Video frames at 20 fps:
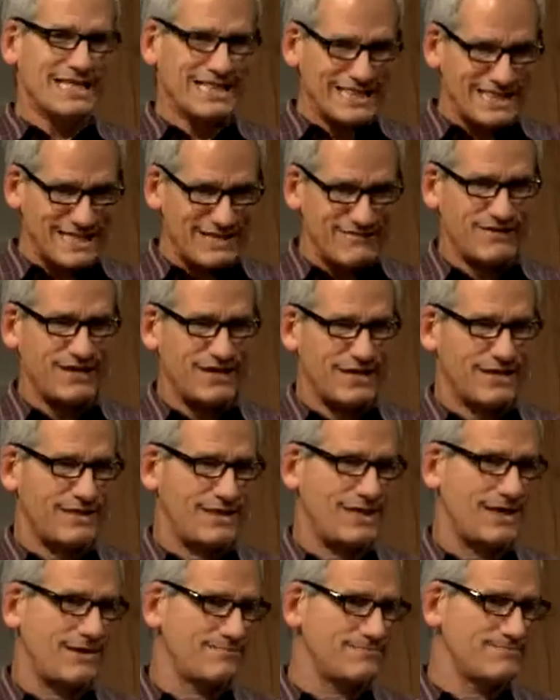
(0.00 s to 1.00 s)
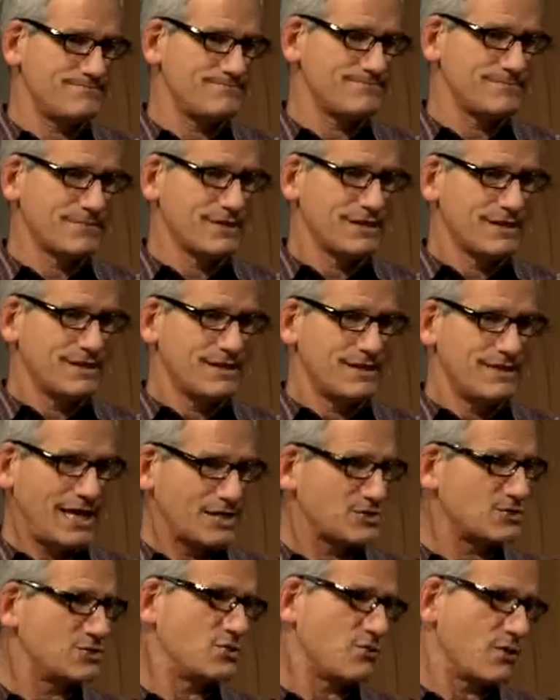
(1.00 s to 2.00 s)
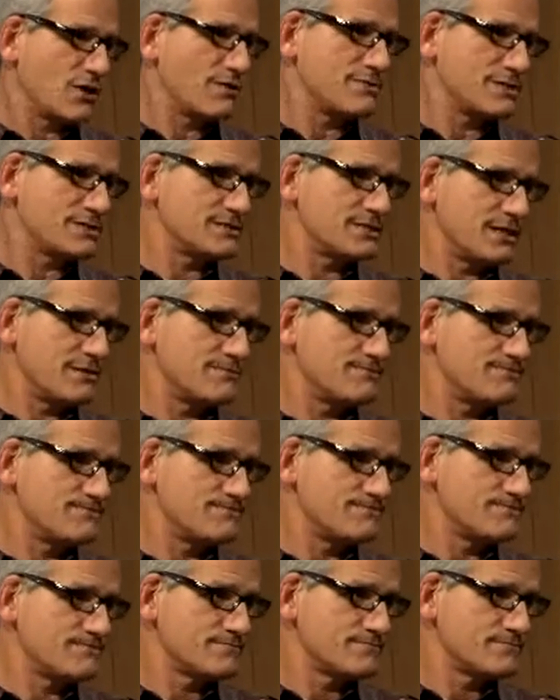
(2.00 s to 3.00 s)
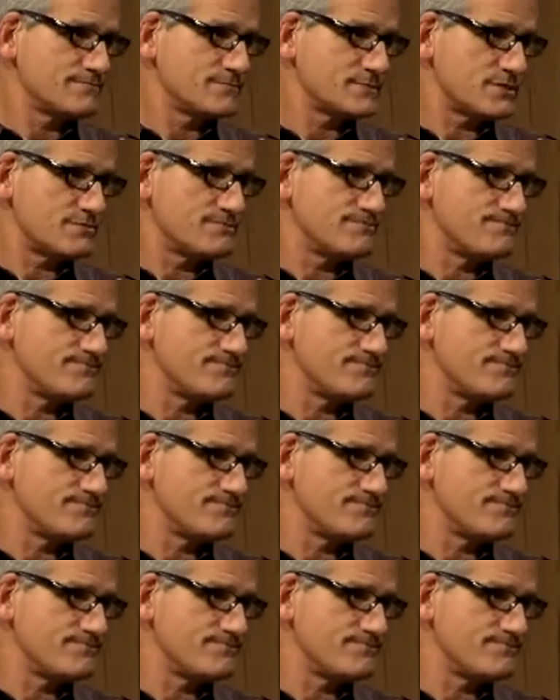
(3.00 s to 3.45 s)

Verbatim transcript: living in them. That's what you want them to see. So.